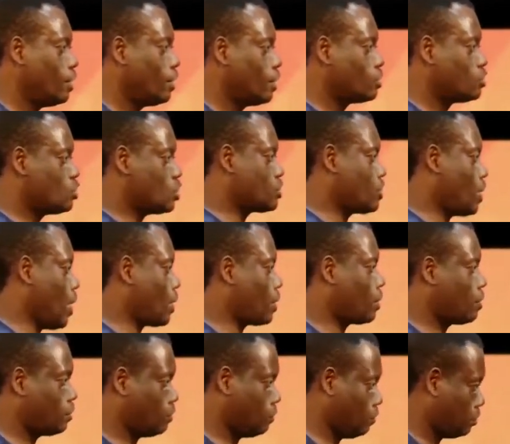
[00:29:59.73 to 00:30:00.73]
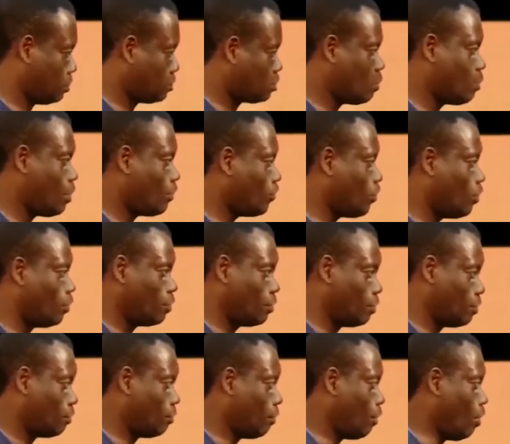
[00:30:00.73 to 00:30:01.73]
just like some of
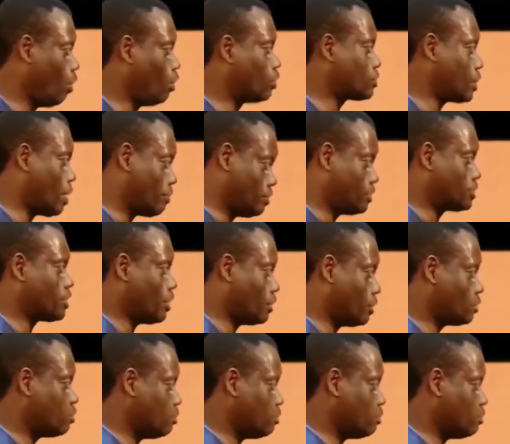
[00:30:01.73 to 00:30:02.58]
us have decided to